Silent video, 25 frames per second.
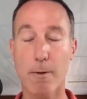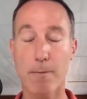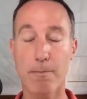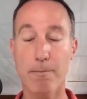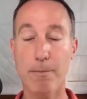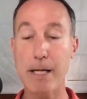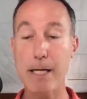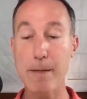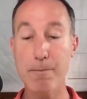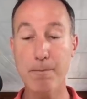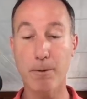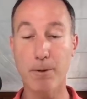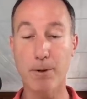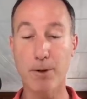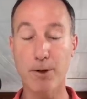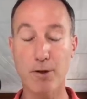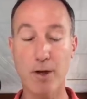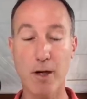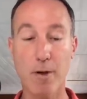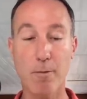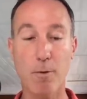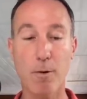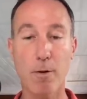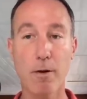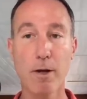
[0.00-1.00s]
or people in
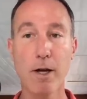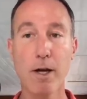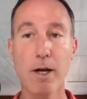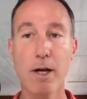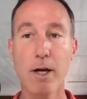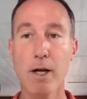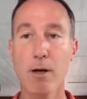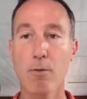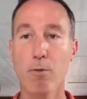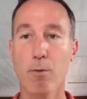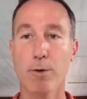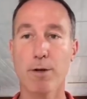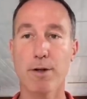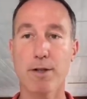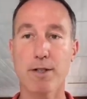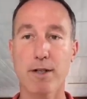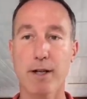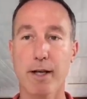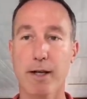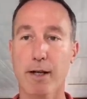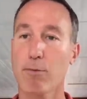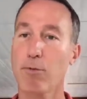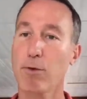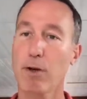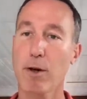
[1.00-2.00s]
general, were just
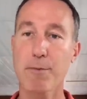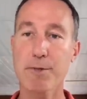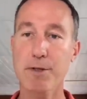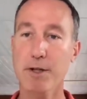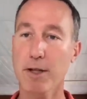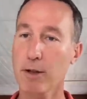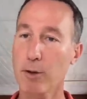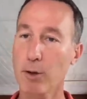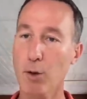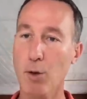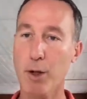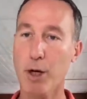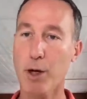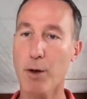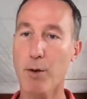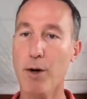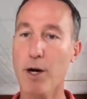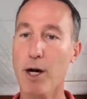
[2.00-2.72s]
like, well, I'm just going to lawyer